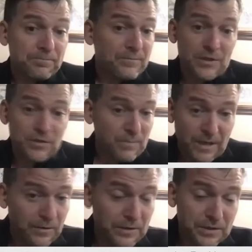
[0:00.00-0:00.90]
He's
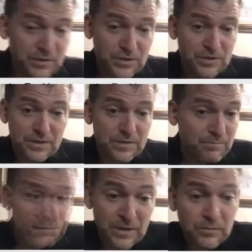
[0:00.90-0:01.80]

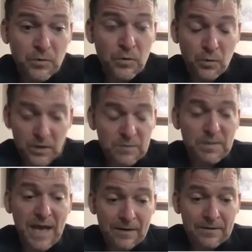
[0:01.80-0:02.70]
going to
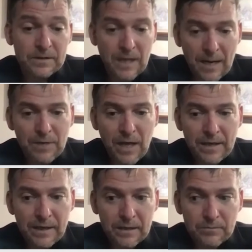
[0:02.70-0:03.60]
be out of the
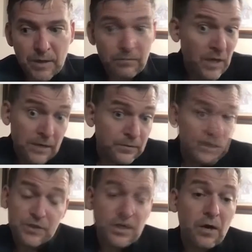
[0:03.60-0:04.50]
limelight, and
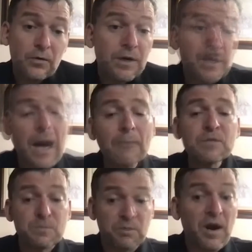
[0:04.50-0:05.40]
thankfully so. I
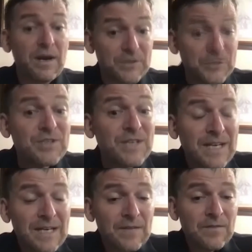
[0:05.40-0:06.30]
was surprised
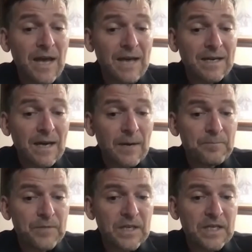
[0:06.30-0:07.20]
that
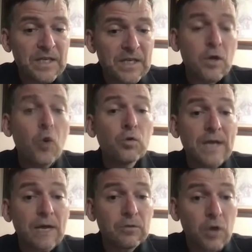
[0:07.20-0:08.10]
that he didn't hold
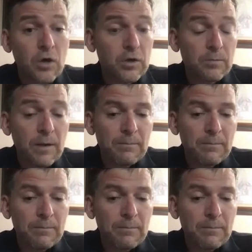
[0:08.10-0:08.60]
out longer.